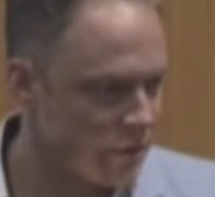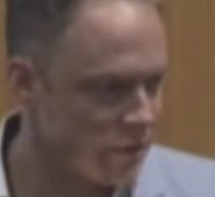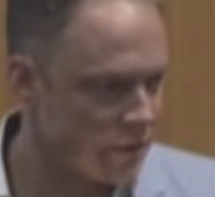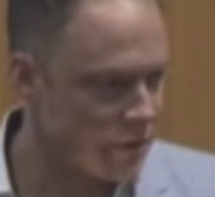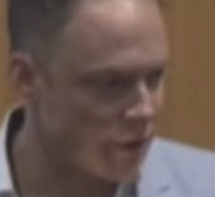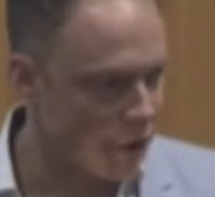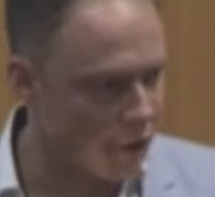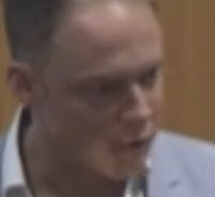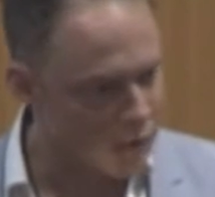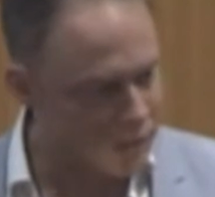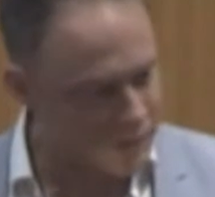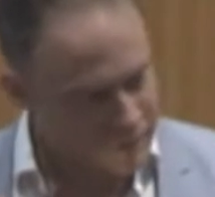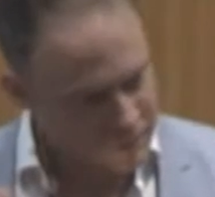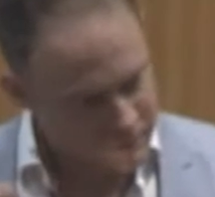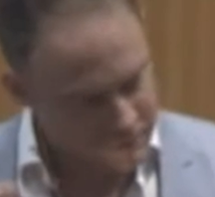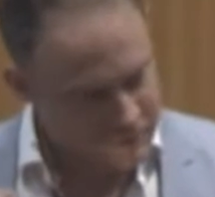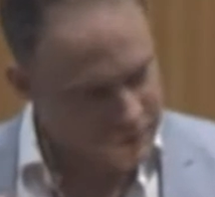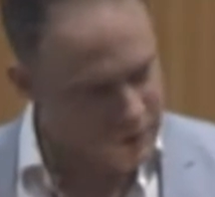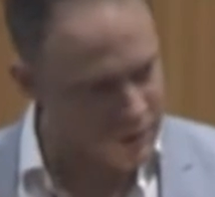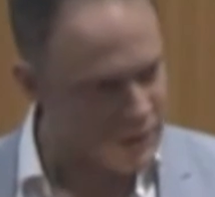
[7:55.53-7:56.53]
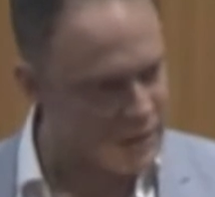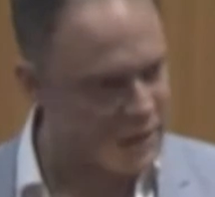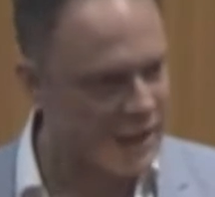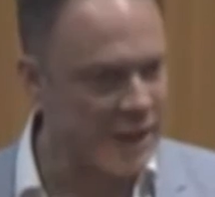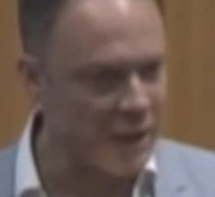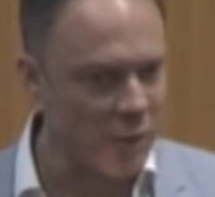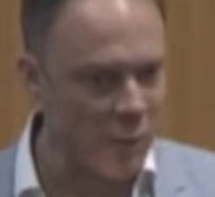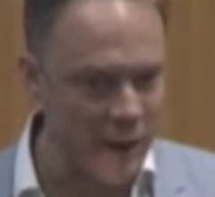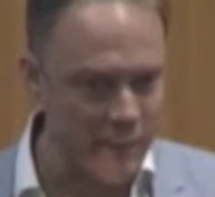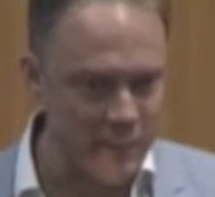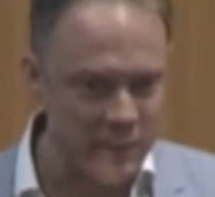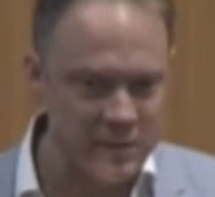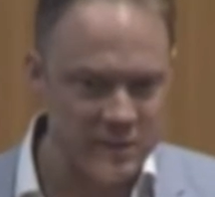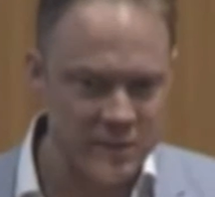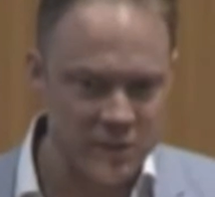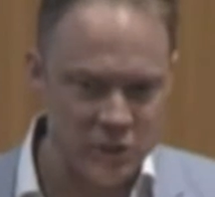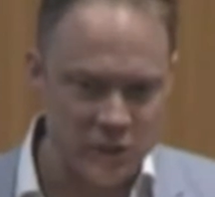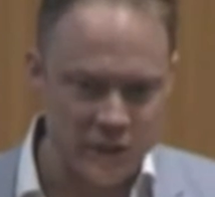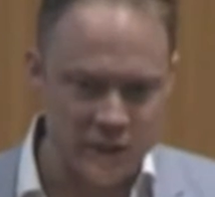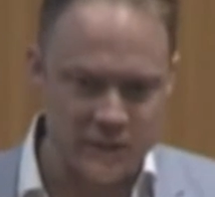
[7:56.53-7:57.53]
So, the takeaway
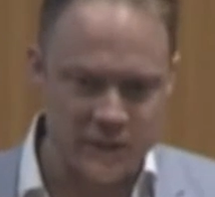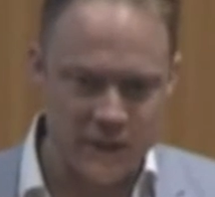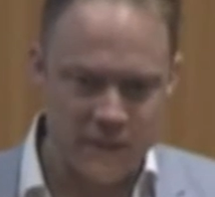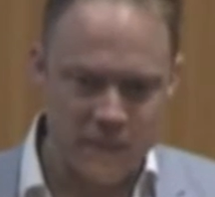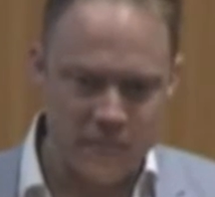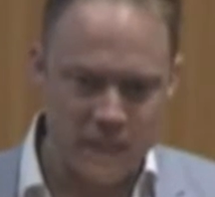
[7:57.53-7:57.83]
message is